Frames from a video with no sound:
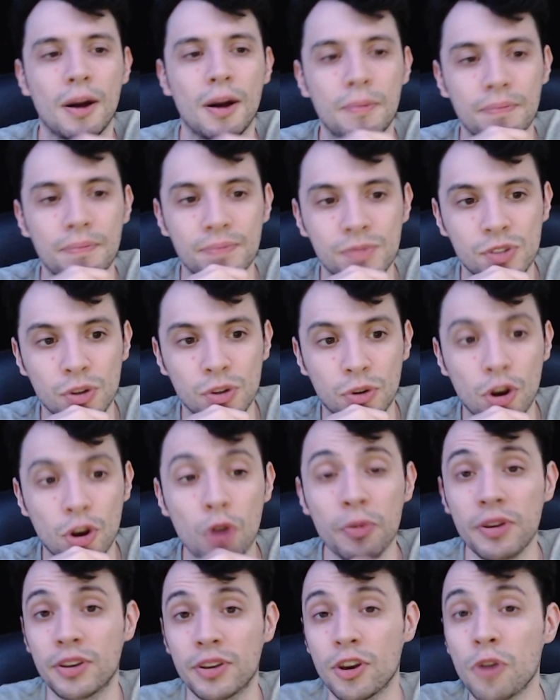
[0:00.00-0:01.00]
So
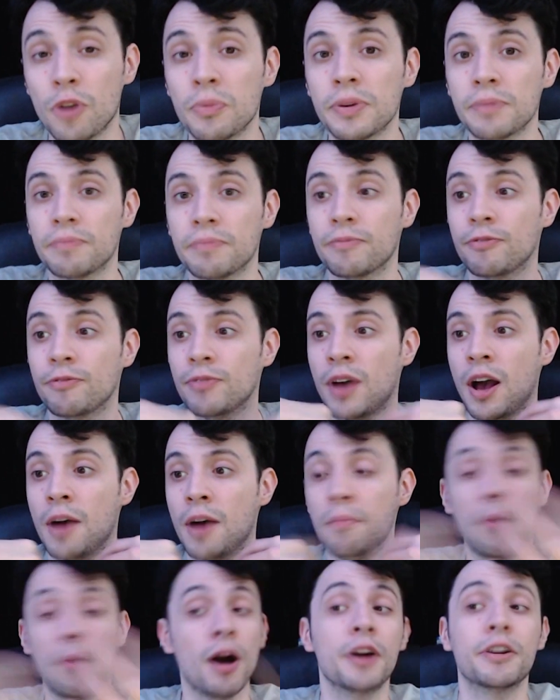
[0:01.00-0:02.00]
Komi
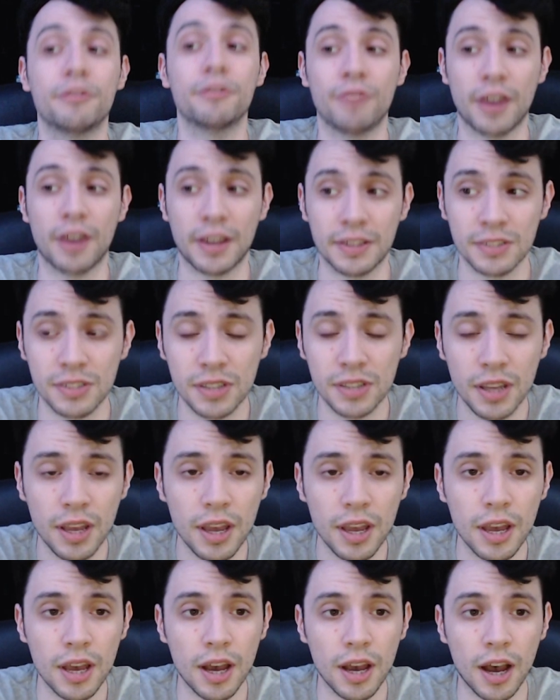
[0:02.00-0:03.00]
manga fans,
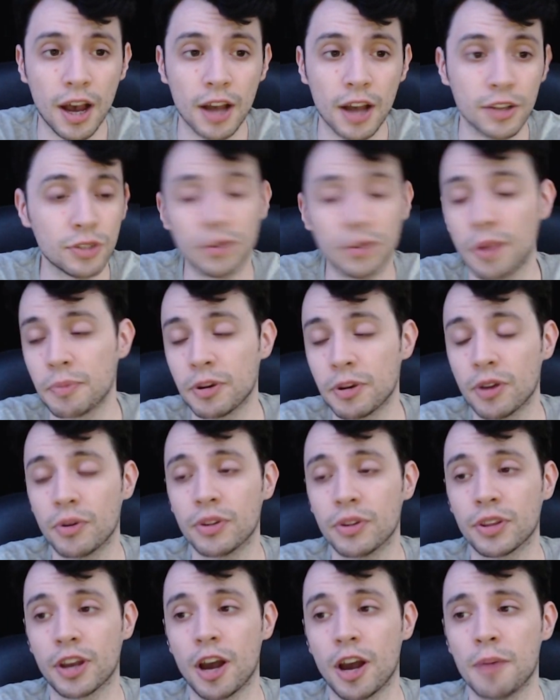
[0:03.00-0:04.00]
do let me know in
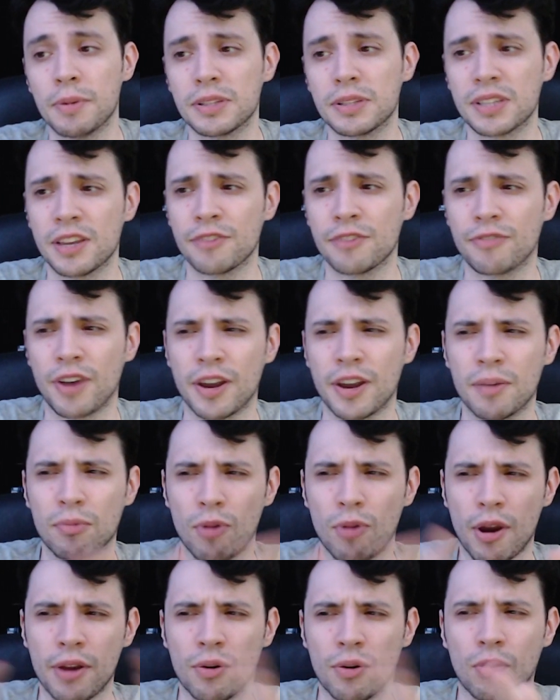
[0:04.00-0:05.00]
the comments if I am
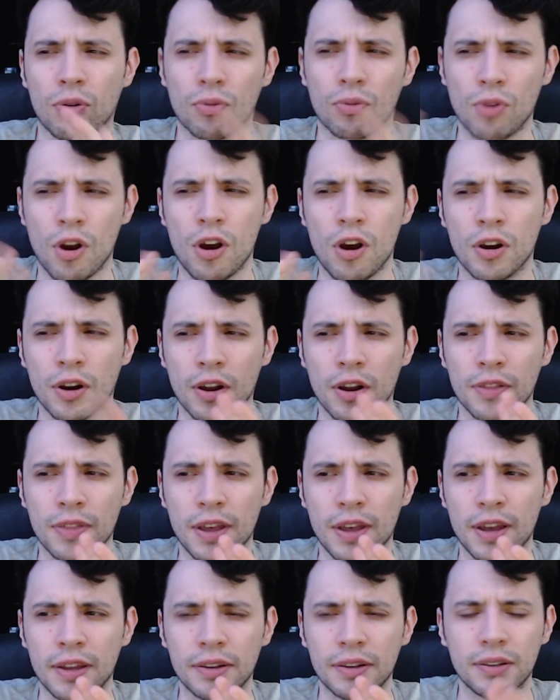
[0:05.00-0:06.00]
right or wrong on
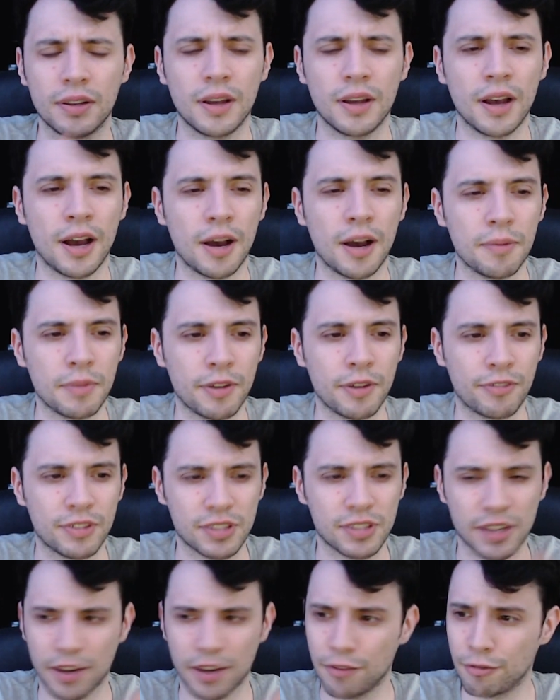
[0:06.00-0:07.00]
that. If
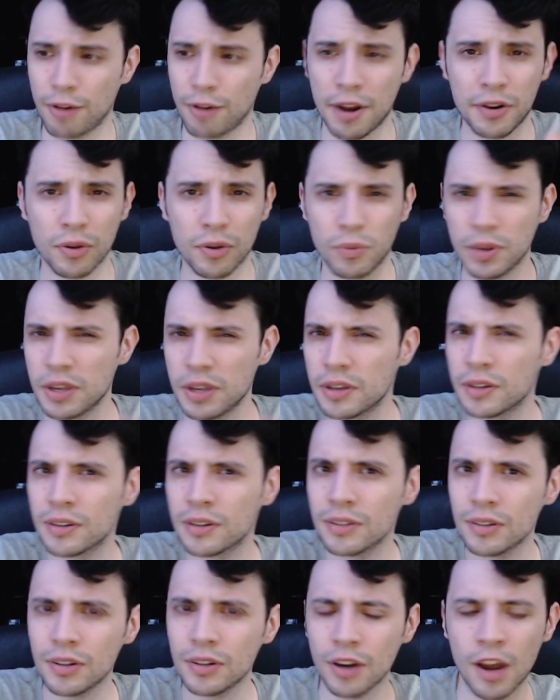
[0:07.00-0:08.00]
it's like a friend a week,
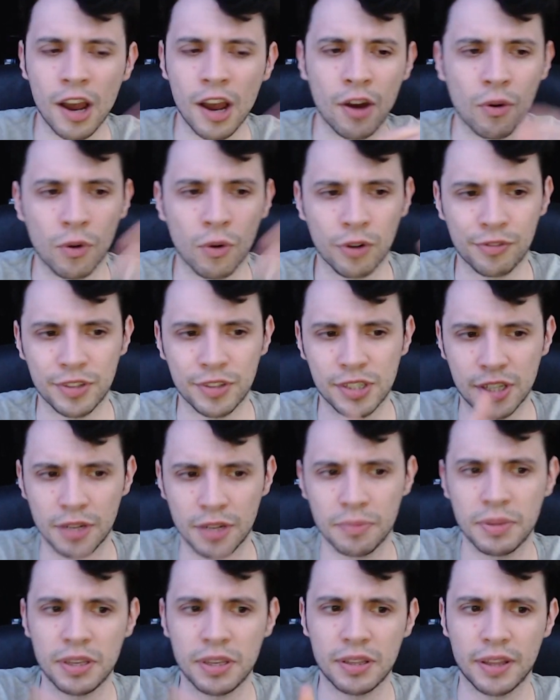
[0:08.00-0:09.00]
or if it's going to
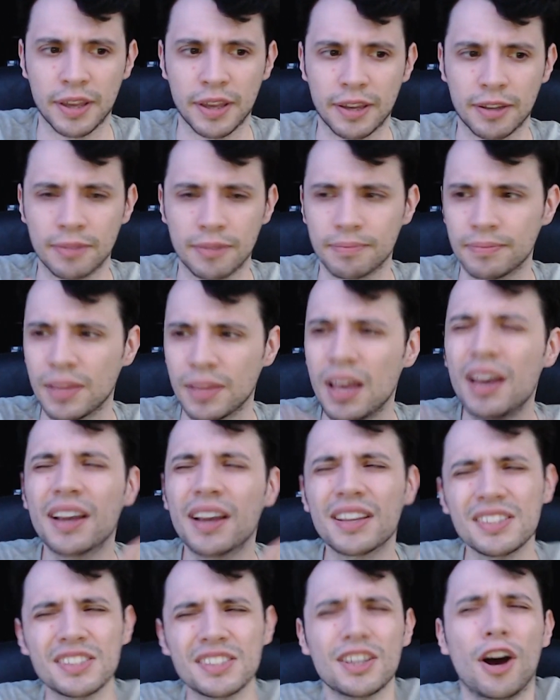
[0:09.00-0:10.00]
be like,
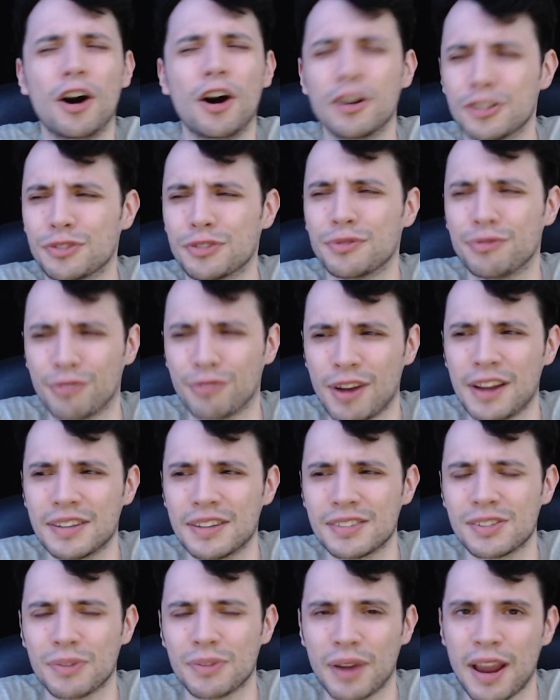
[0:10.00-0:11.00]
because it's 100
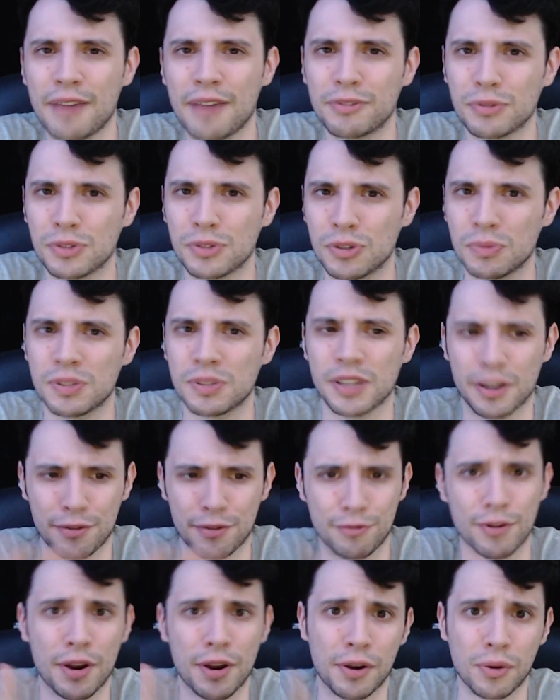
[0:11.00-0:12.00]
friends, so I have to assume it's like a
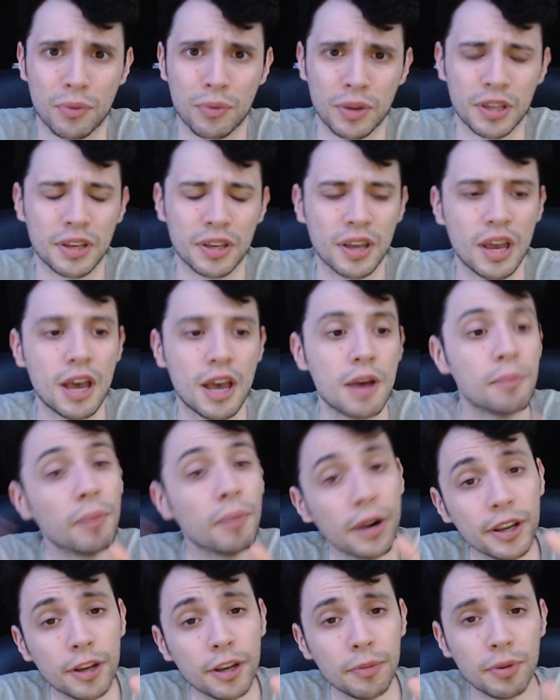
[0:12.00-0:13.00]
friend a week.
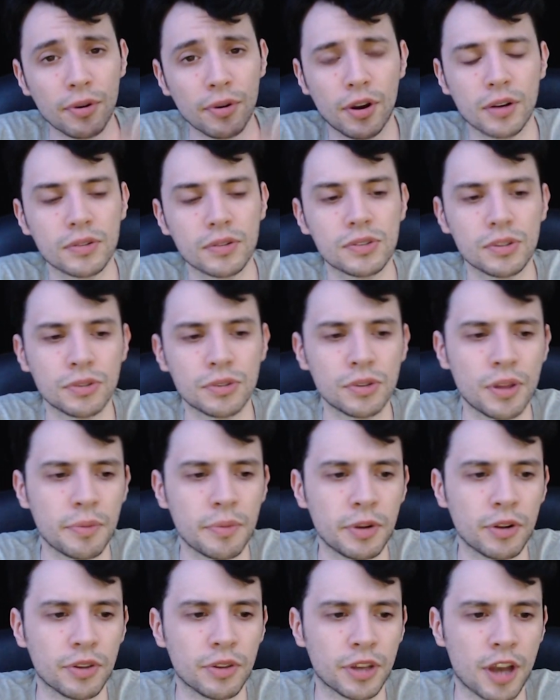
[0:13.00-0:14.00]
But I could be wrong, so do let me
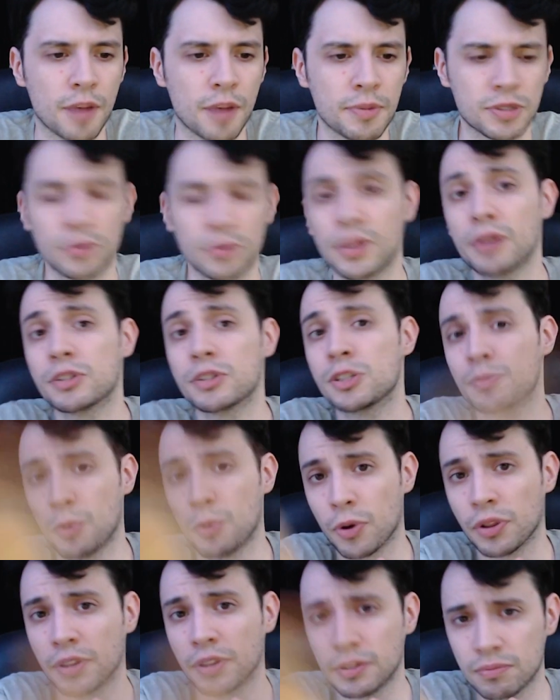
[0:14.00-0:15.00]
know in the comments without
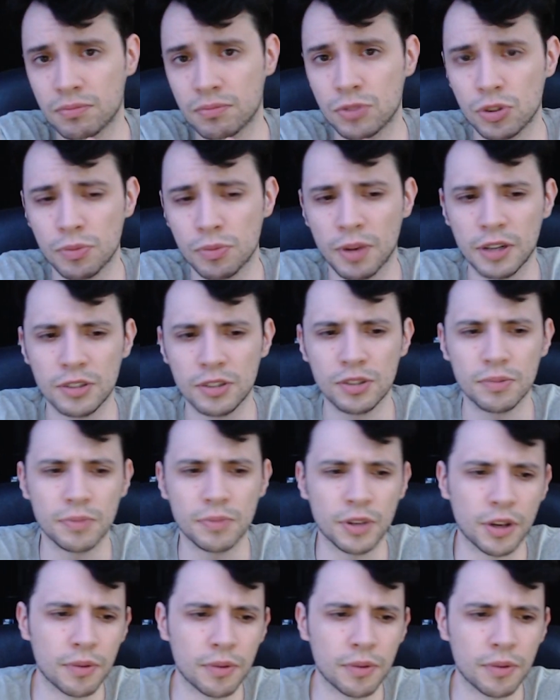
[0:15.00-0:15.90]
spoiling too much, you know.